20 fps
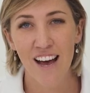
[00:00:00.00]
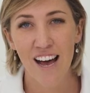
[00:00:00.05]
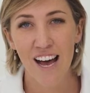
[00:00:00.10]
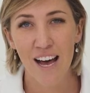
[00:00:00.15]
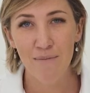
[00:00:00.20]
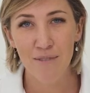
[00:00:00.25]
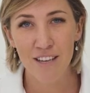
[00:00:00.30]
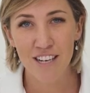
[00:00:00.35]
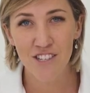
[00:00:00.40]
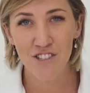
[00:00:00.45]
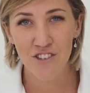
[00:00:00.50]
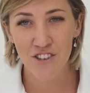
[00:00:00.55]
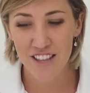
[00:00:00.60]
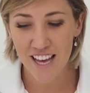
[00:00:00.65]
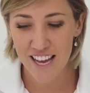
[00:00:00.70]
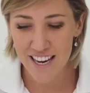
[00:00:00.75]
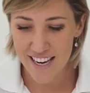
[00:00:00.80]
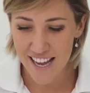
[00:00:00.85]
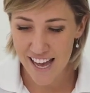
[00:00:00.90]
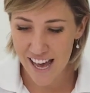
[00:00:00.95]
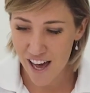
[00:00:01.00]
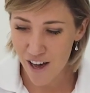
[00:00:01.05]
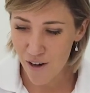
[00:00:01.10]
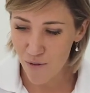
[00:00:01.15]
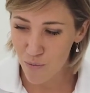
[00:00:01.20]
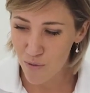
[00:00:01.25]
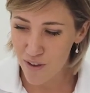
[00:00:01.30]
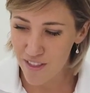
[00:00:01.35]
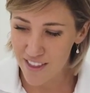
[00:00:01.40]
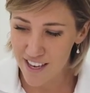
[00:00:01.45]
I'm going to do that now
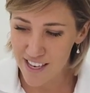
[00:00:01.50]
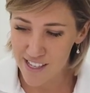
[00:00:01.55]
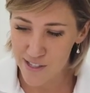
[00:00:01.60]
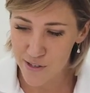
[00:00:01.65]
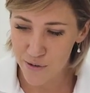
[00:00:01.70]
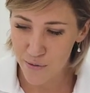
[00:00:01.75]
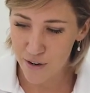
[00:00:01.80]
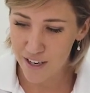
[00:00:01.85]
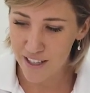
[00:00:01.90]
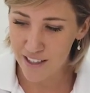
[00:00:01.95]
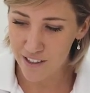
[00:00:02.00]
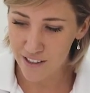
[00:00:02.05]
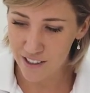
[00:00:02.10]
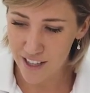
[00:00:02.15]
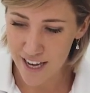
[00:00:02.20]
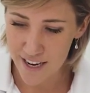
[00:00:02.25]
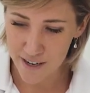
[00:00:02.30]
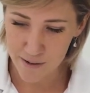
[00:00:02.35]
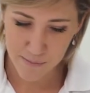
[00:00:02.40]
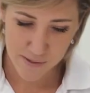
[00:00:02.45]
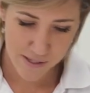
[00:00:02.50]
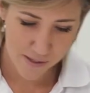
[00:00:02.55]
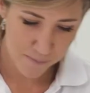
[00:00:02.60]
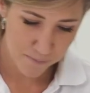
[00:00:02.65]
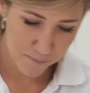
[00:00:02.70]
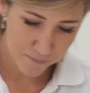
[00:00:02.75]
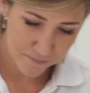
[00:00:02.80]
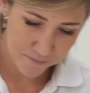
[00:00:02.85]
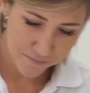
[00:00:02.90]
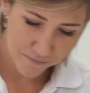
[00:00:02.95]
with these 3 little items.
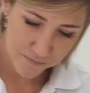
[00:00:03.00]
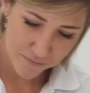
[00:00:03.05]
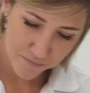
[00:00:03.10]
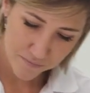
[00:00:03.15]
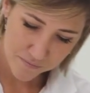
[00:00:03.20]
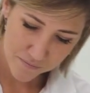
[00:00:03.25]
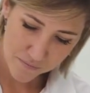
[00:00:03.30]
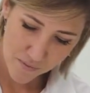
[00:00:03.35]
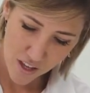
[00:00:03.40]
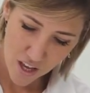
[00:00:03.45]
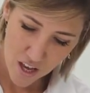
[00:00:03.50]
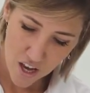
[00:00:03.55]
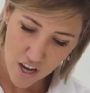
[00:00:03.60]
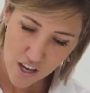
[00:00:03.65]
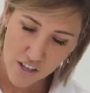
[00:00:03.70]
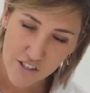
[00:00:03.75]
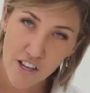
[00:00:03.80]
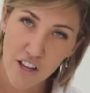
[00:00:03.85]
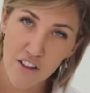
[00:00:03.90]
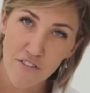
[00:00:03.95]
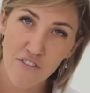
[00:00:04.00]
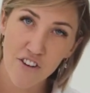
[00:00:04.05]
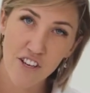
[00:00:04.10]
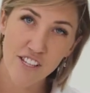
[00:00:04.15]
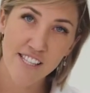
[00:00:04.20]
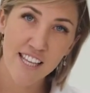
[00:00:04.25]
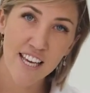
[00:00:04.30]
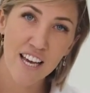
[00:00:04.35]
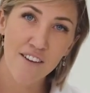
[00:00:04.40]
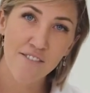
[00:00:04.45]
So the
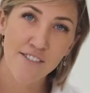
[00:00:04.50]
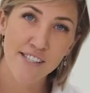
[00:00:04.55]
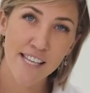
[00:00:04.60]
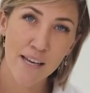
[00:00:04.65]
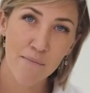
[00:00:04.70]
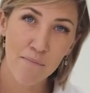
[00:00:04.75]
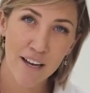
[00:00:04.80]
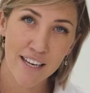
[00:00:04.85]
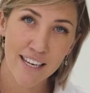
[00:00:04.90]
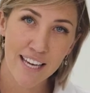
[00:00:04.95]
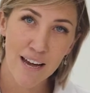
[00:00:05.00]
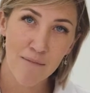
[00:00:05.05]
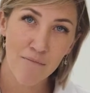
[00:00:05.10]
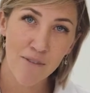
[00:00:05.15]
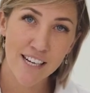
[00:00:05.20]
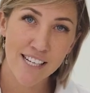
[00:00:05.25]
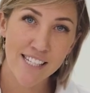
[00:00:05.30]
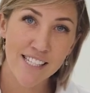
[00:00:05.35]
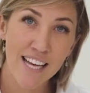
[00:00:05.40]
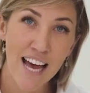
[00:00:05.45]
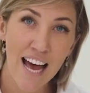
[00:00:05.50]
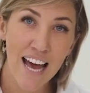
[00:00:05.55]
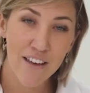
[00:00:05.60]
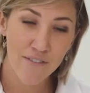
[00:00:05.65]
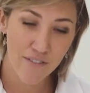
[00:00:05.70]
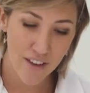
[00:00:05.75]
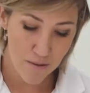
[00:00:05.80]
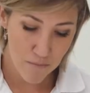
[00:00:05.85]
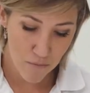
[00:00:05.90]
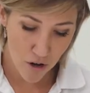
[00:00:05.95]
first thing, I've set my camera into
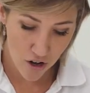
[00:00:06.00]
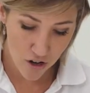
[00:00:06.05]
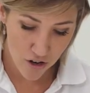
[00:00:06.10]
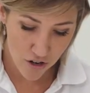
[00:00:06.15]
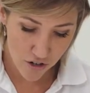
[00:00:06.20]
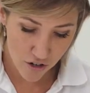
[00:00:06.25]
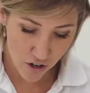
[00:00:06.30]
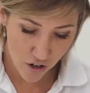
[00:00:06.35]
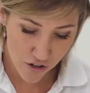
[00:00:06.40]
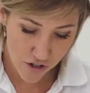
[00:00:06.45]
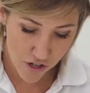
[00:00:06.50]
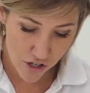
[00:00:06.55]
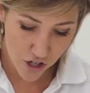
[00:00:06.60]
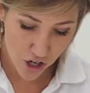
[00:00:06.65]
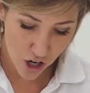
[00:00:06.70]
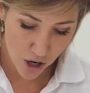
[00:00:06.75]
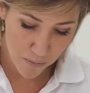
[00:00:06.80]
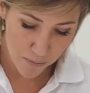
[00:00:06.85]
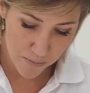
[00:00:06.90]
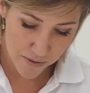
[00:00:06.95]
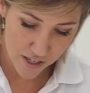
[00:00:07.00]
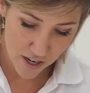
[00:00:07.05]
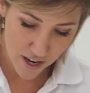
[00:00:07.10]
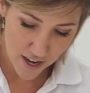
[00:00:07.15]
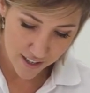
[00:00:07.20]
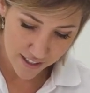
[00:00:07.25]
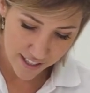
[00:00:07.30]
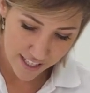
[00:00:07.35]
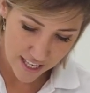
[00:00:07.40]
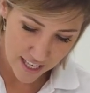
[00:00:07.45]
AV mode on the top
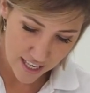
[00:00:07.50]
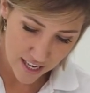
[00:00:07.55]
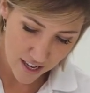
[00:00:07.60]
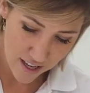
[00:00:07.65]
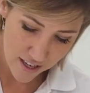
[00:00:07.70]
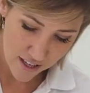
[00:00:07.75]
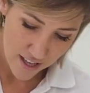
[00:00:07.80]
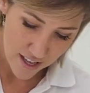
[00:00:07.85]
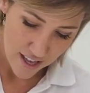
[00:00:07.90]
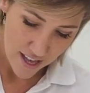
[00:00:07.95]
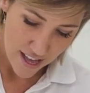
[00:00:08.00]
dial here,